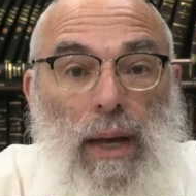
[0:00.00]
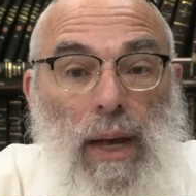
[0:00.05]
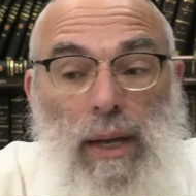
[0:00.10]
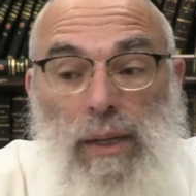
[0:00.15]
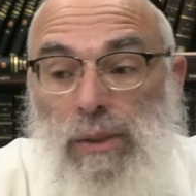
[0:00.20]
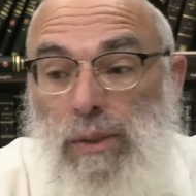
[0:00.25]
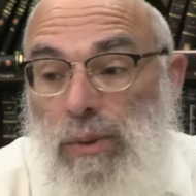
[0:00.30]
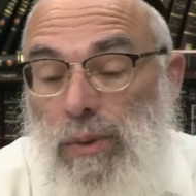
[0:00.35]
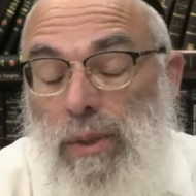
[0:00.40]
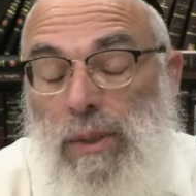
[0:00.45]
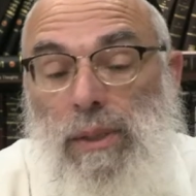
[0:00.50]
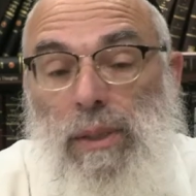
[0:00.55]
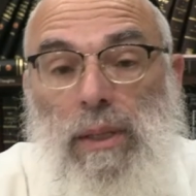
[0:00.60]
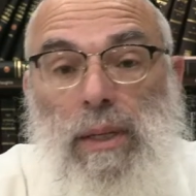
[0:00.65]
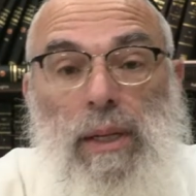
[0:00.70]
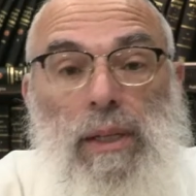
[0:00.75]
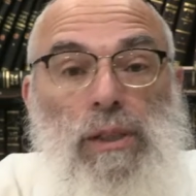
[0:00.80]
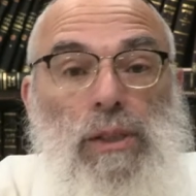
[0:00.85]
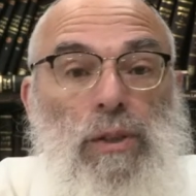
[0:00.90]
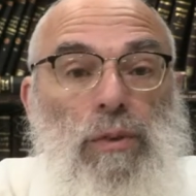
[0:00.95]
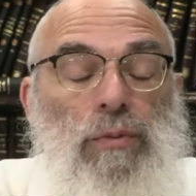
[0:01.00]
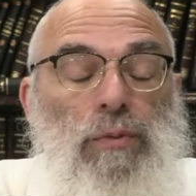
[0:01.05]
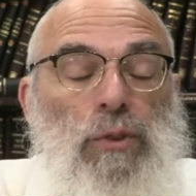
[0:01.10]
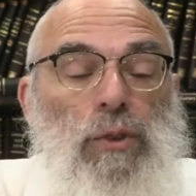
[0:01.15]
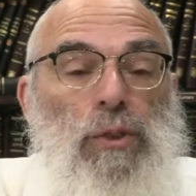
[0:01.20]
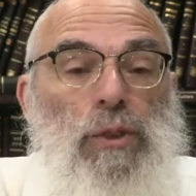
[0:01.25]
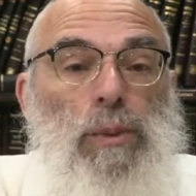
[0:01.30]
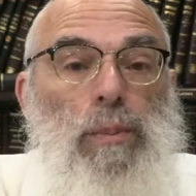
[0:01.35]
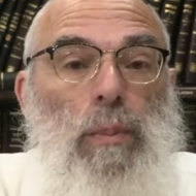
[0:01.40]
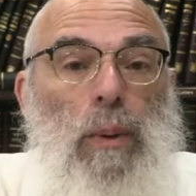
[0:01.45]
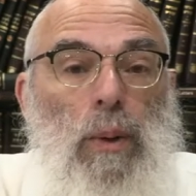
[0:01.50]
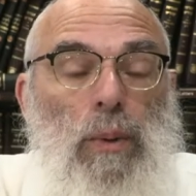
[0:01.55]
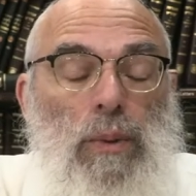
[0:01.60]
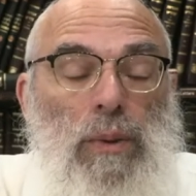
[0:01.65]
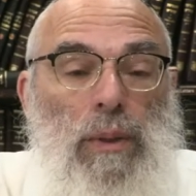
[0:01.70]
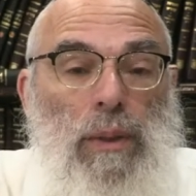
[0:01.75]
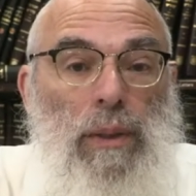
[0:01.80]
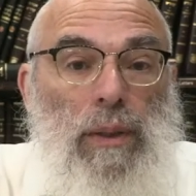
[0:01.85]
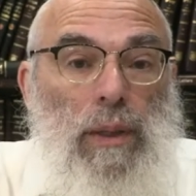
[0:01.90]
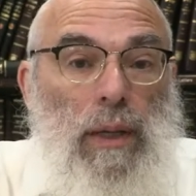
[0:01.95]
As soon as it hits the first
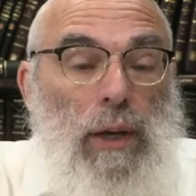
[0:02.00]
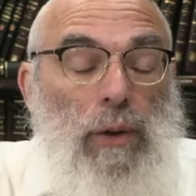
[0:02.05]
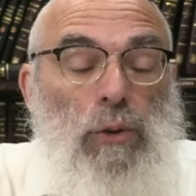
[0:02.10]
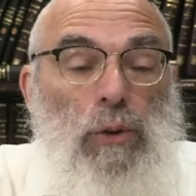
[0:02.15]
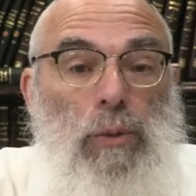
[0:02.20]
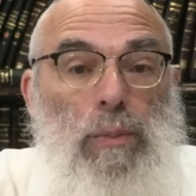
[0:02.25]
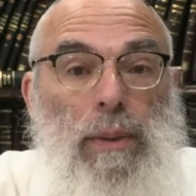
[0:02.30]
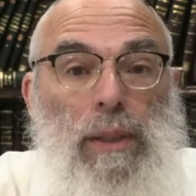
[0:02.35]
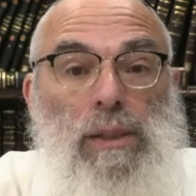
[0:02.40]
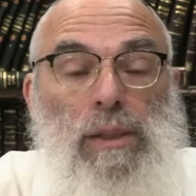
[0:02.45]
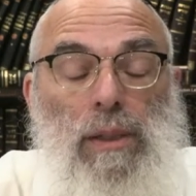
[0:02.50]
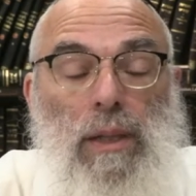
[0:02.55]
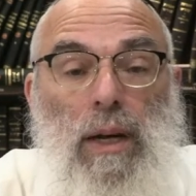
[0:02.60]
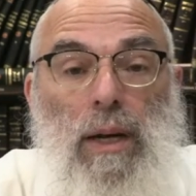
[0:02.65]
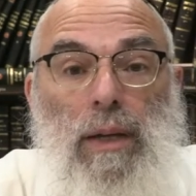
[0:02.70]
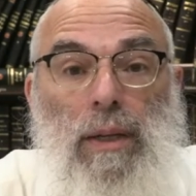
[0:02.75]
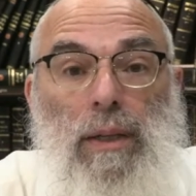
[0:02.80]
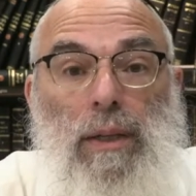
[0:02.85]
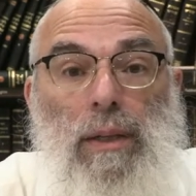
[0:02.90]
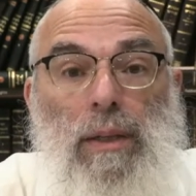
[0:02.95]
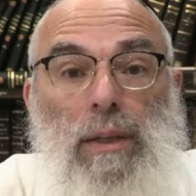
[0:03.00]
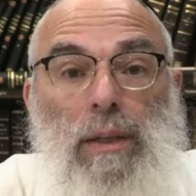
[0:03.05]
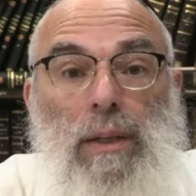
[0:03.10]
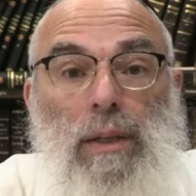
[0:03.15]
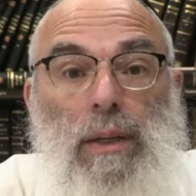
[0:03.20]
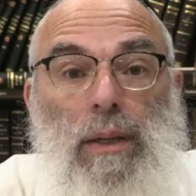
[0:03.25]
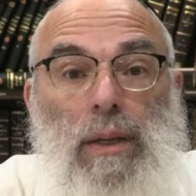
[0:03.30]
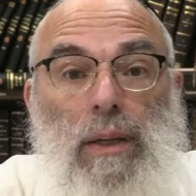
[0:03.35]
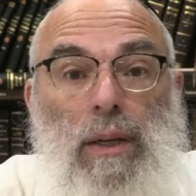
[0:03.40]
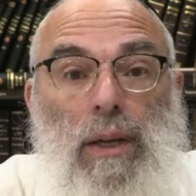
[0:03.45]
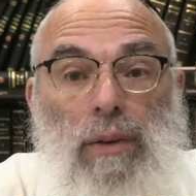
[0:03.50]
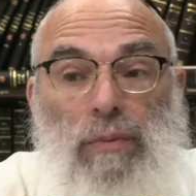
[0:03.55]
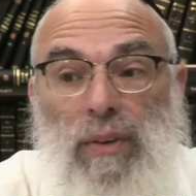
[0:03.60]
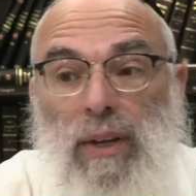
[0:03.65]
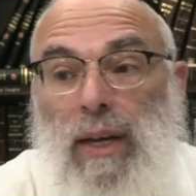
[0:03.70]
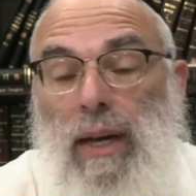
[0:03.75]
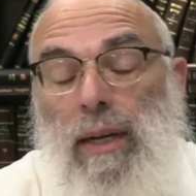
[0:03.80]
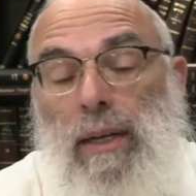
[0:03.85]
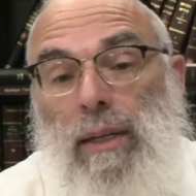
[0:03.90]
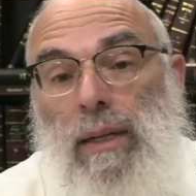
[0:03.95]
boulder, it would be stuck. If
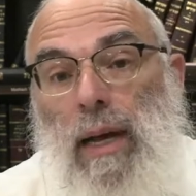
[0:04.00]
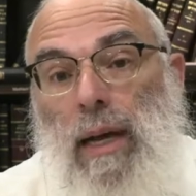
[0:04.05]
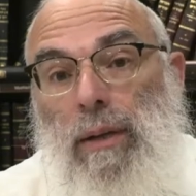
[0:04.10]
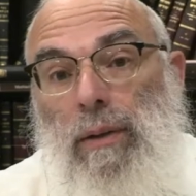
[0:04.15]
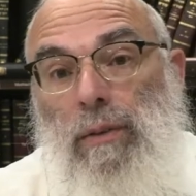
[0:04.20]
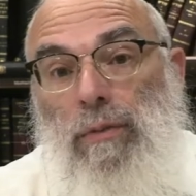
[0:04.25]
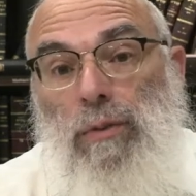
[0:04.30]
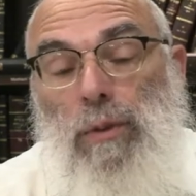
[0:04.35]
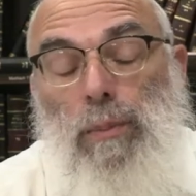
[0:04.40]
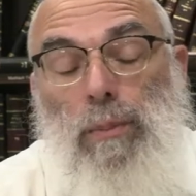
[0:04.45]
you got it out of